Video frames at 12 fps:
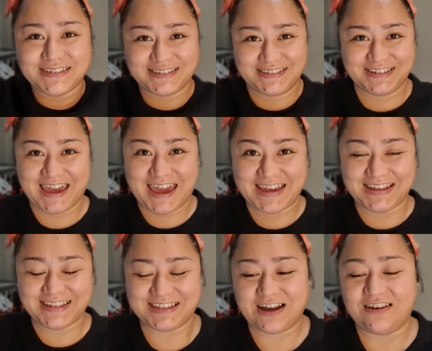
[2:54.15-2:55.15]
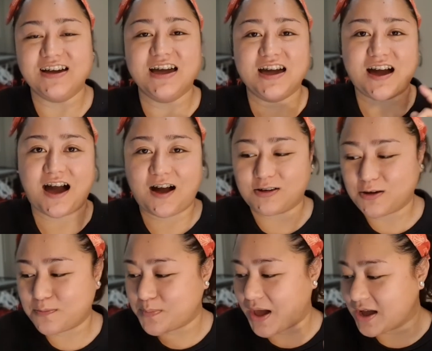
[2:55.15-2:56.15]
Okay, so I'll
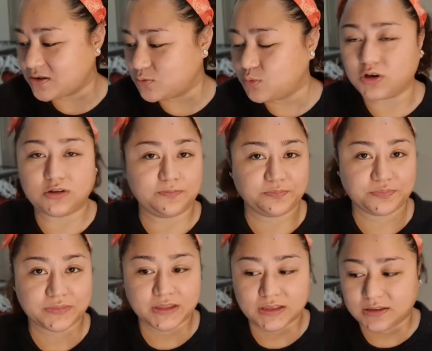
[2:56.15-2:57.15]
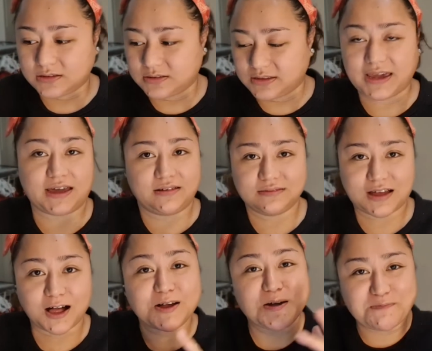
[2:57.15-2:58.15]
come back. Well, yeah,
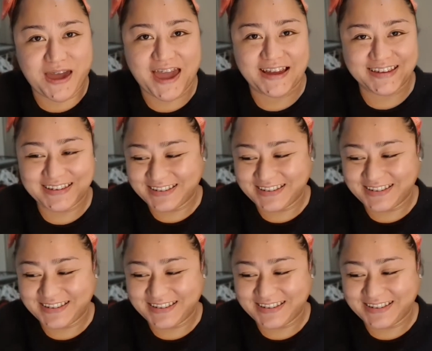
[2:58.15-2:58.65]
I'll come back.